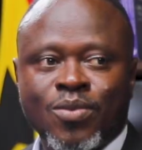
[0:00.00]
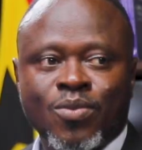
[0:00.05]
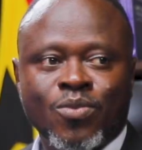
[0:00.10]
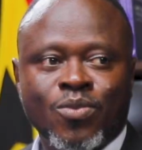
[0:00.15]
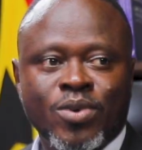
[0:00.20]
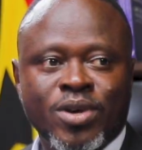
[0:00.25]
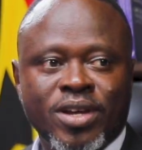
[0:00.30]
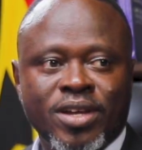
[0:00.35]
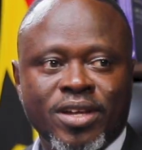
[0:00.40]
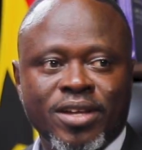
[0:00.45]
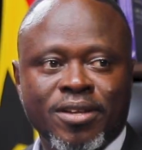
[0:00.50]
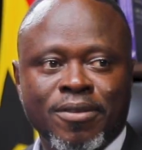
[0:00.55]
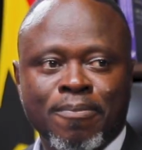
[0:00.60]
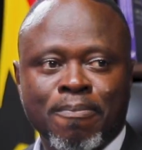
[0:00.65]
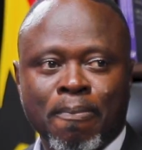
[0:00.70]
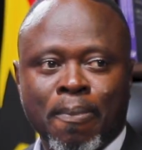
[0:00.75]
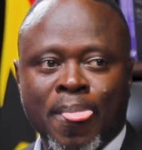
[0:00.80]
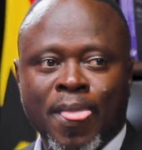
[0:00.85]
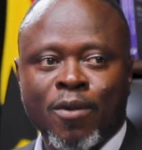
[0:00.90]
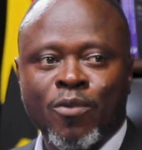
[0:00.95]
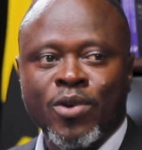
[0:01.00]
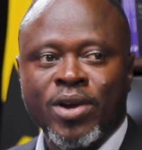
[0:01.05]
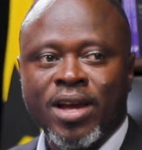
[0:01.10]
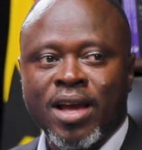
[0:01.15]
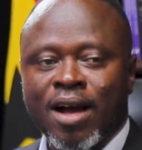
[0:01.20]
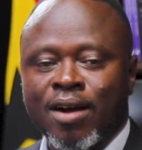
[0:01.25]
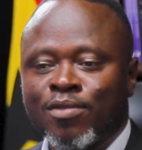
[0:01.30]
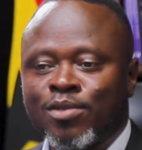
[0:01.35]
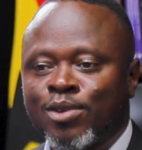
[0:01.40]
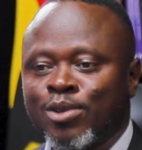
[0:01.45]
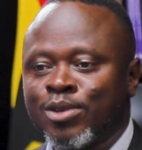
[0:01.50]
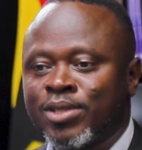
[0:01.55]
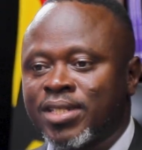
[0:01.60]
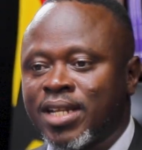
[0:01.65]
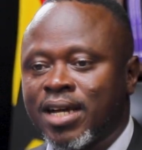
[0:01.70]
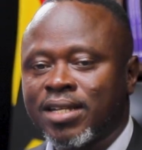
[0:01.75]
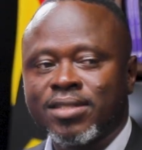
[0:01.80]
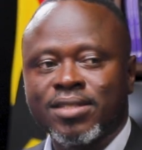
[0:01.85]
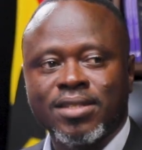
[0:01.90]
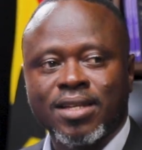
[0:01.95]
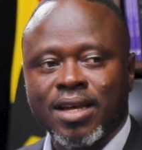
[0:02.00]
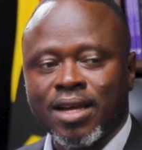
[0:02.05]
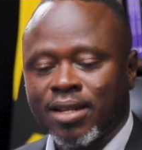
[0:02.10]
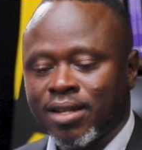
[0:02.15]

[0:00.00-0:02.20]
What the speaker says: We have looked at